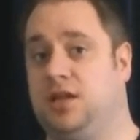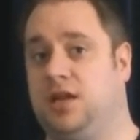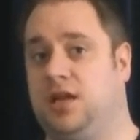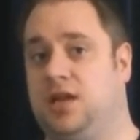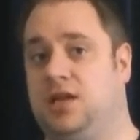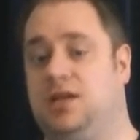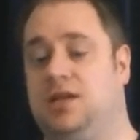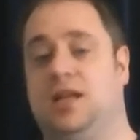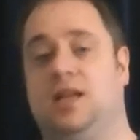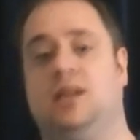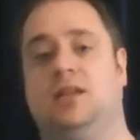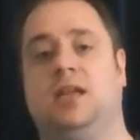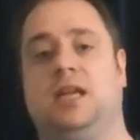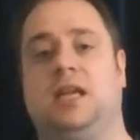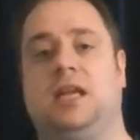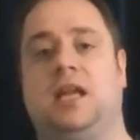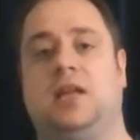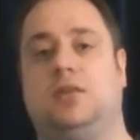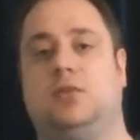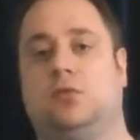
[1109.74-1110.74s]
And then they
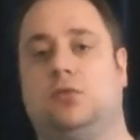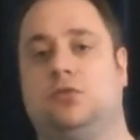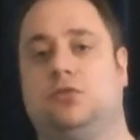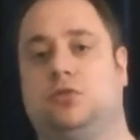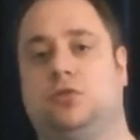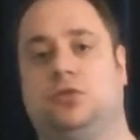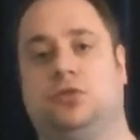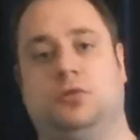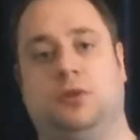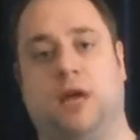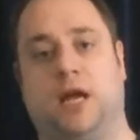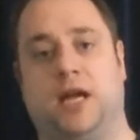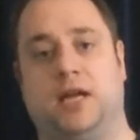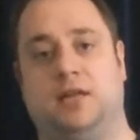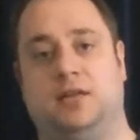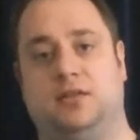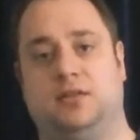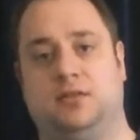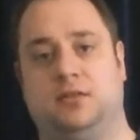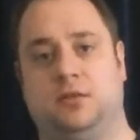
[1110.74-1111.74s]
get also the
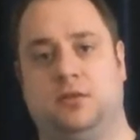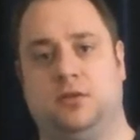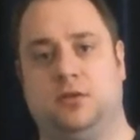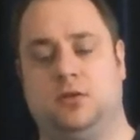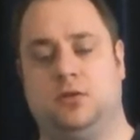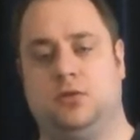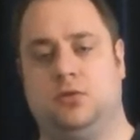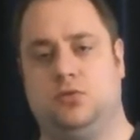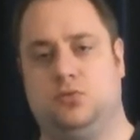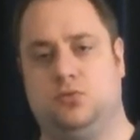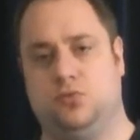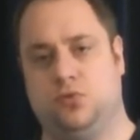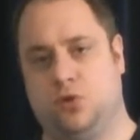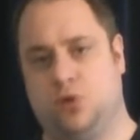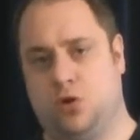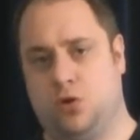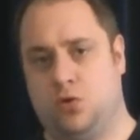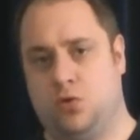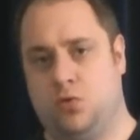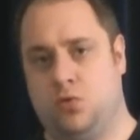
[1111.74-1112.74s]
right to
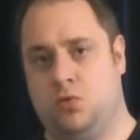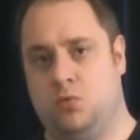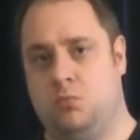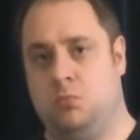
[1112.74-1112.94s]
know